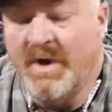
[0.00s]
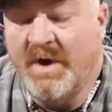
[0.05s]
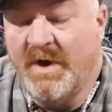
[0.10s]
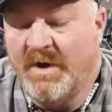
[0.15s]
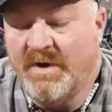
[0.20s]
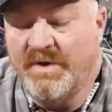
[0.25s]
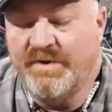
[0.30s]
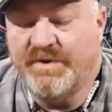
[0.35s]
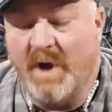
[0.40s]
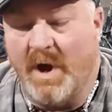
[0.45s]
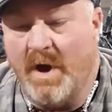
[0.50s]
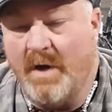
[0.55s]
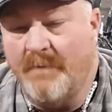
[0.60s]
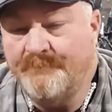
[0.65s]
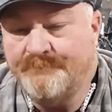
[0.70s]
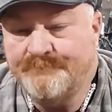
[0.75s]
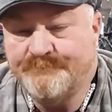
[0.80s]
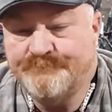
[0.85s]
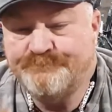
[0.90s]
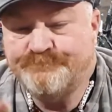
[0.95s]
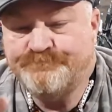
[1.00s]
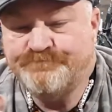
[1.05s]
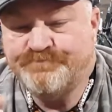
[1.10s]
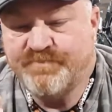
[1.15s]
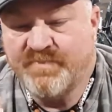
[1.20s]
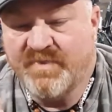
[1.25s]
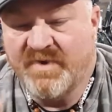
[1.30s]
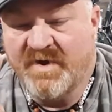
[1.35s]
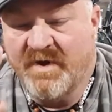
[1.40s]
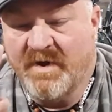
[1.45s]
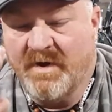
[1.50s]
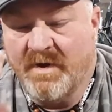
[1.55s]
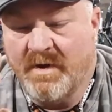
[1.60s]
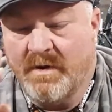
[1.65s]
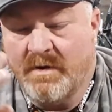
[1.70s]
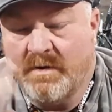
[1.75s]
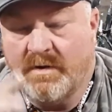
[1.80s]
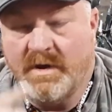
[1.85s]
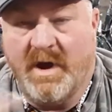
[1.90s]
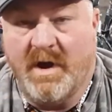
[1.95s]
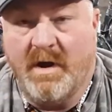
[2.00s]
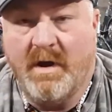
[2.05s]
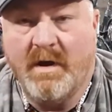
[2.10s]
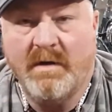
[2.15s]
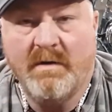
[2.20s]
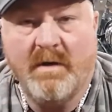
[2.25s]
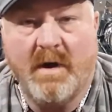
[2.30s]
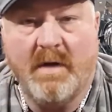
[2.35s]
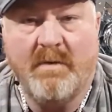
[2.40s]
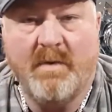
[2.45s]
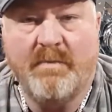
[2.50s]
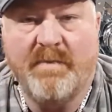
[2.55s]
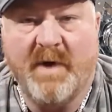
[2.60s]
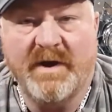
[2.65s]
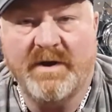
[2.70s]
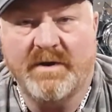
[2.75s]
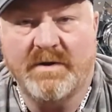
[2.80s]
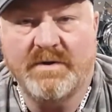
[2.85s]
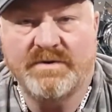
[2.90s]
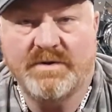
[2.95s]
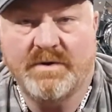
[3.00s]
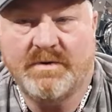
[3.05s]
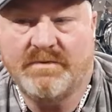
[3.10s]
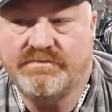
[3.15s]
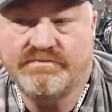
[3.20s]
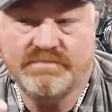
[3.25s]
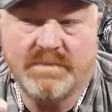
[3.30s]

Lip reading: So, yeah, I'm a biker, so